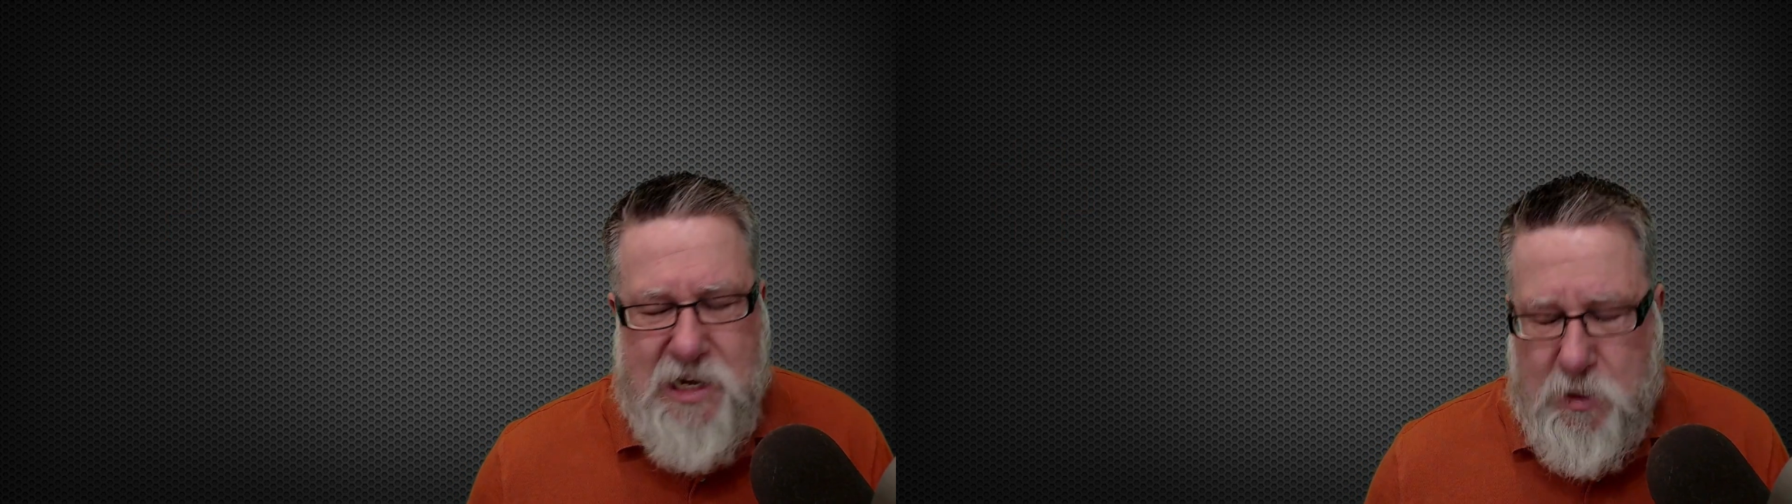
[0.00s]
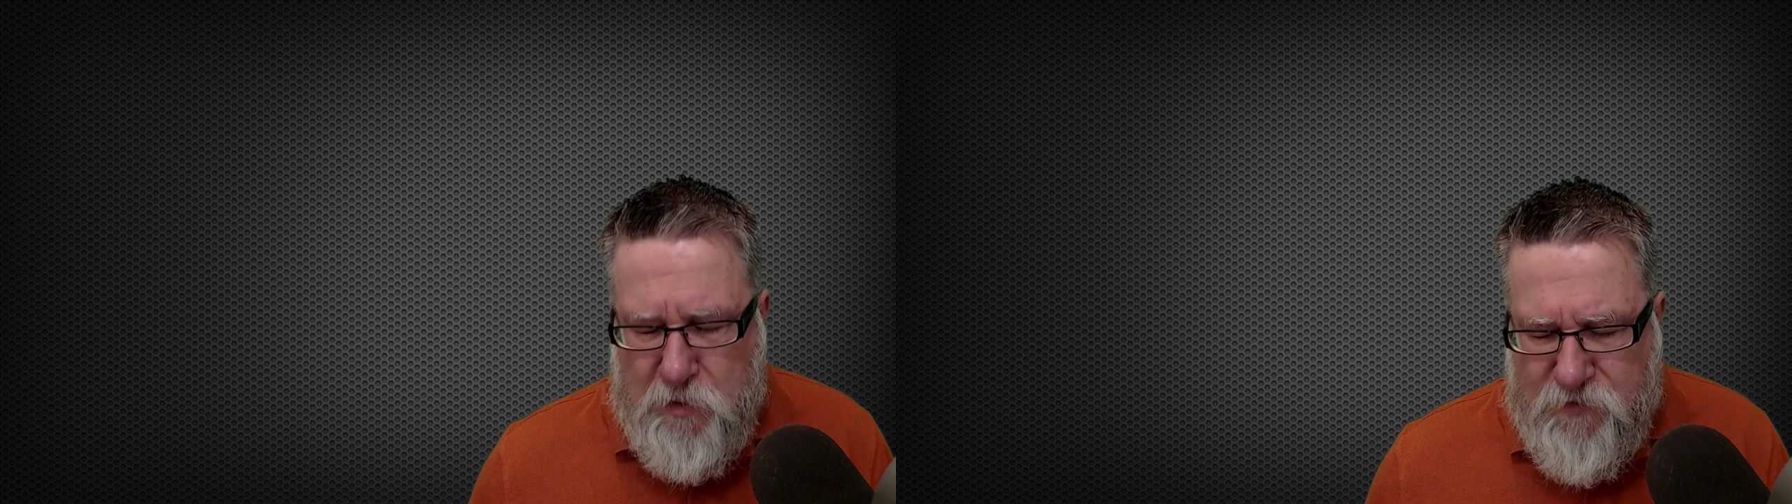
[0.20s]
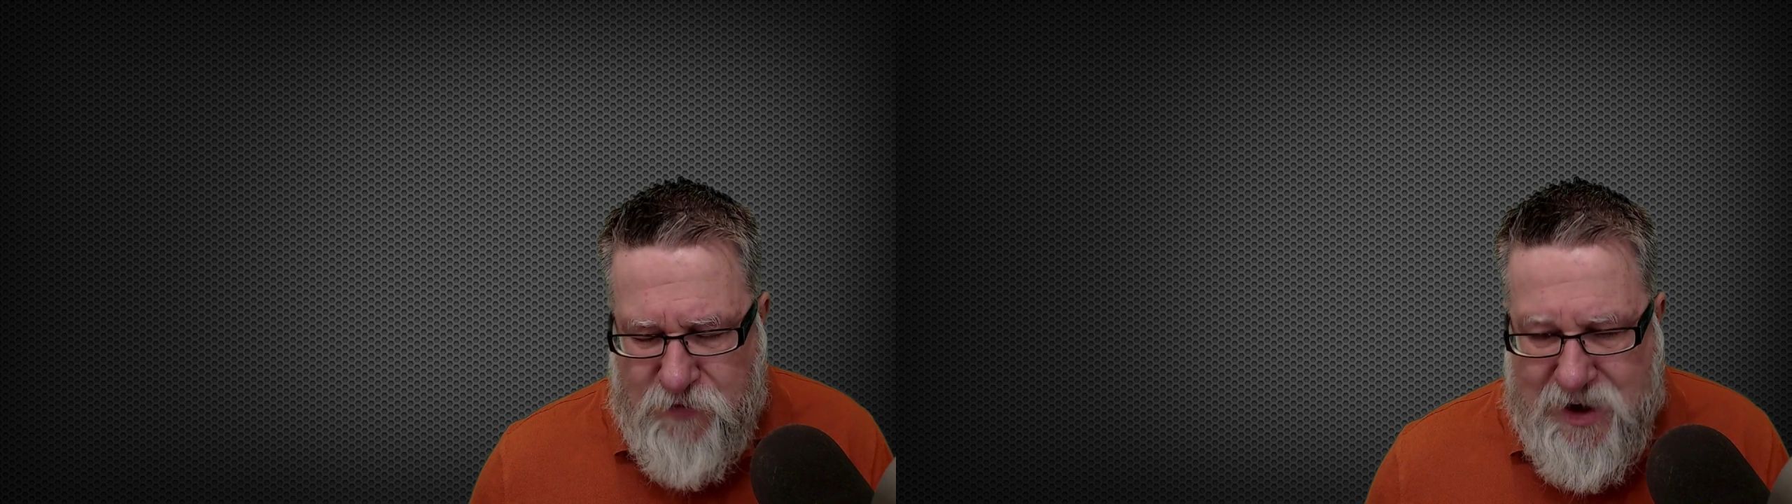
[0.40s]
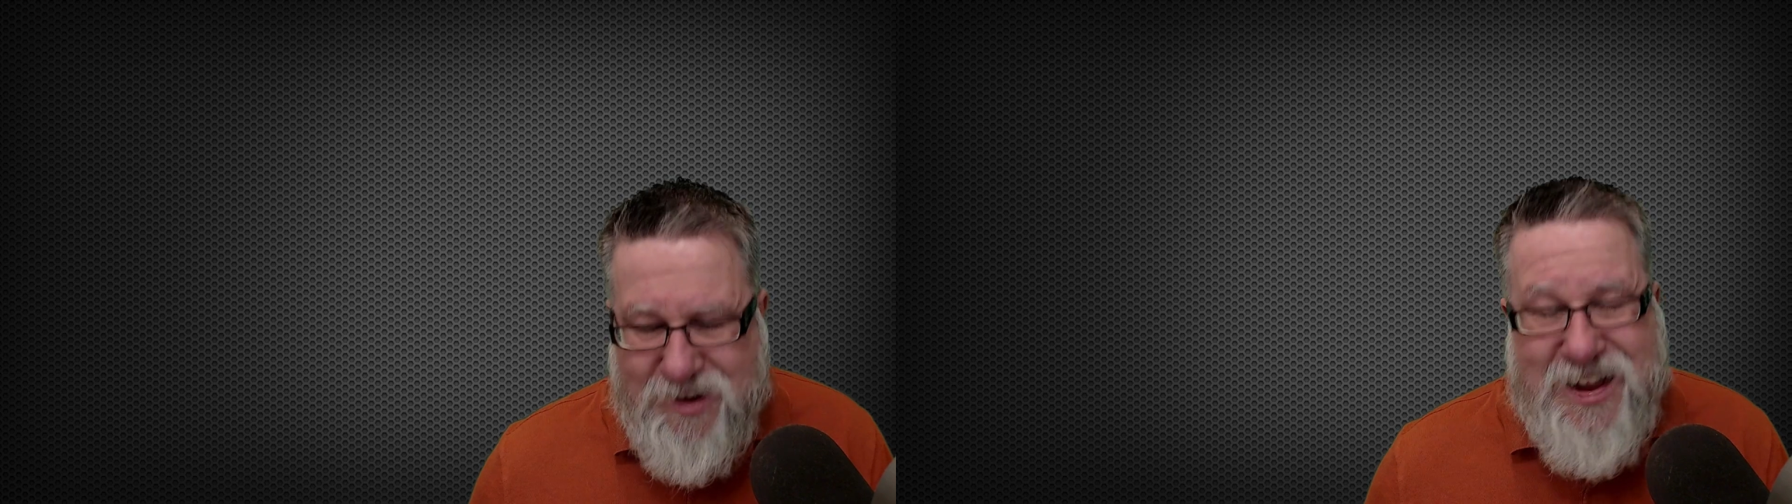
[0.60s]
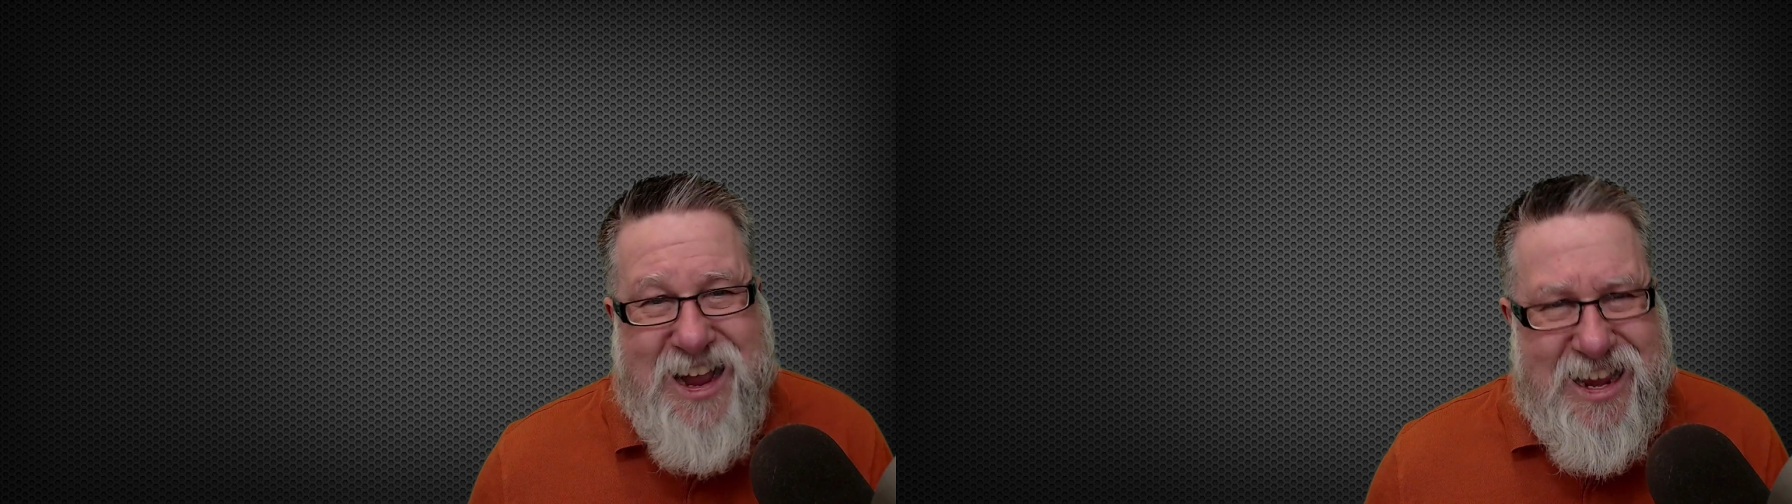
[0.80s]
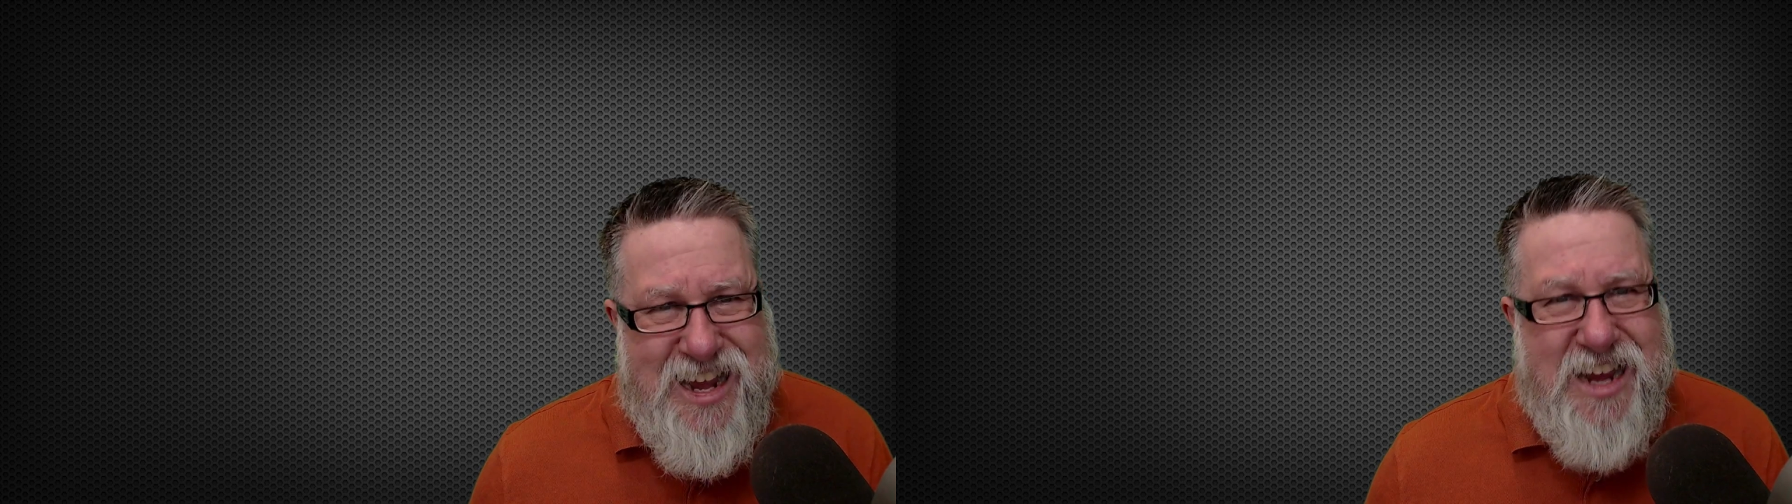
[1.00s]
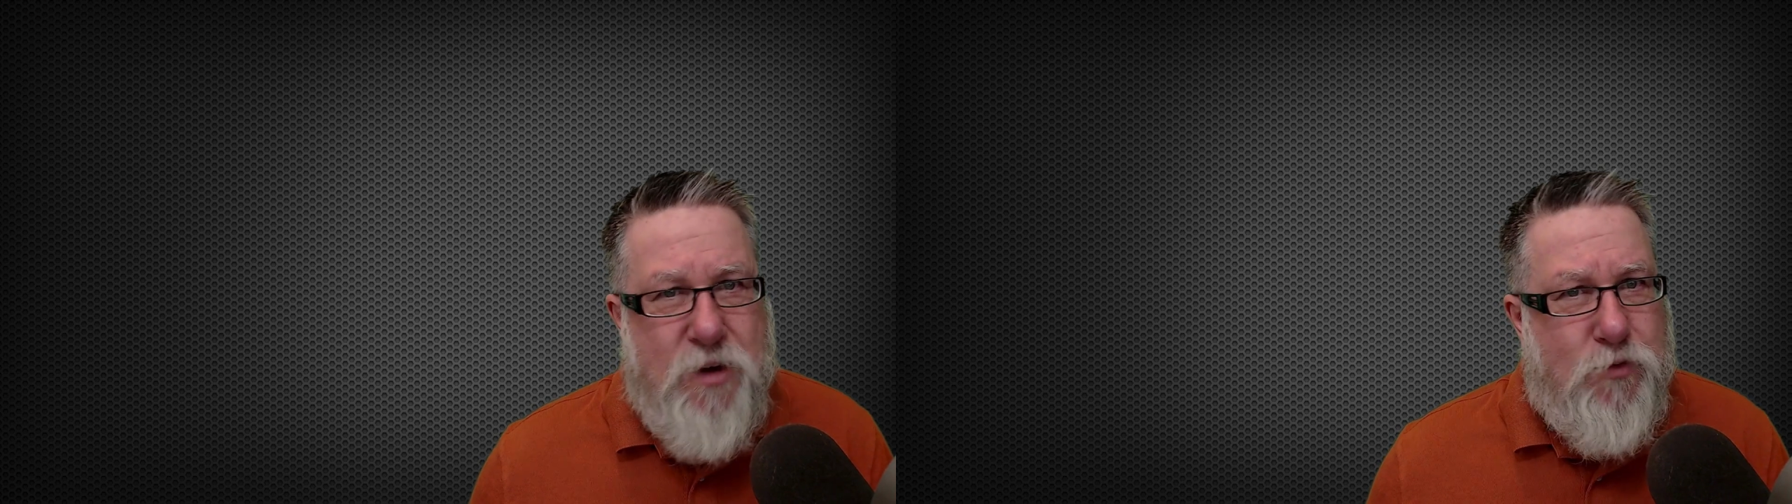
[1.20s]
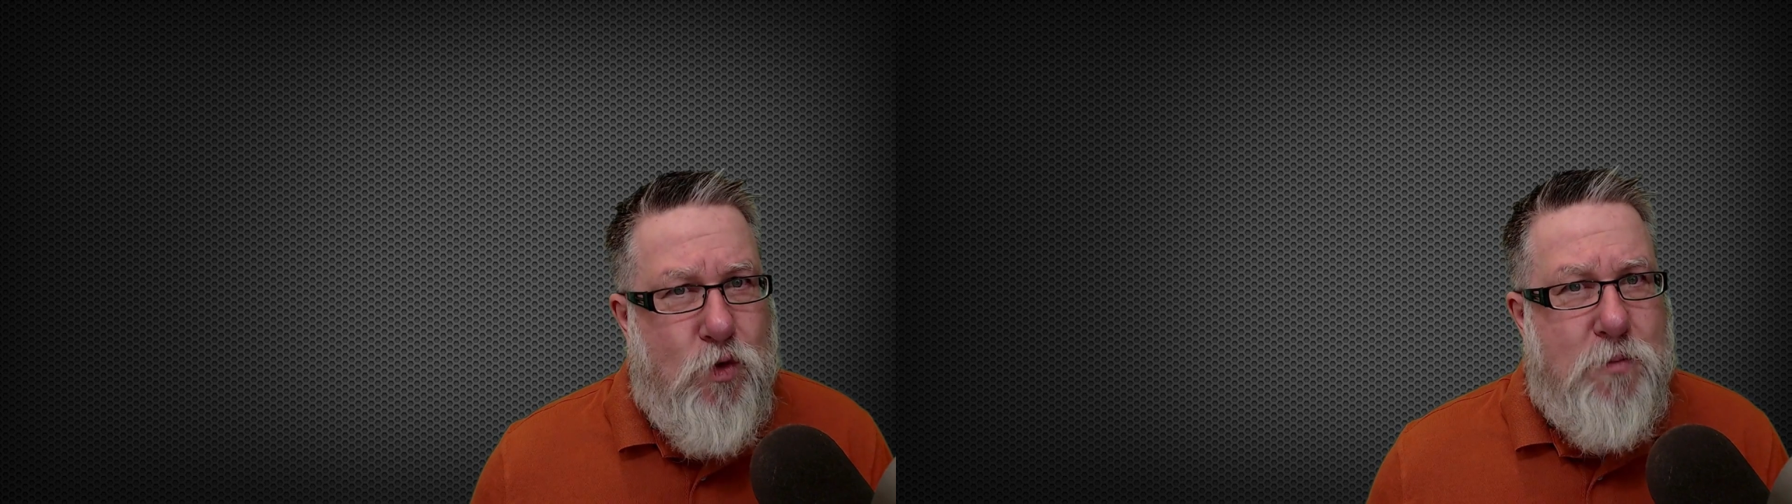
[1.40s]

And to be fair, I kind of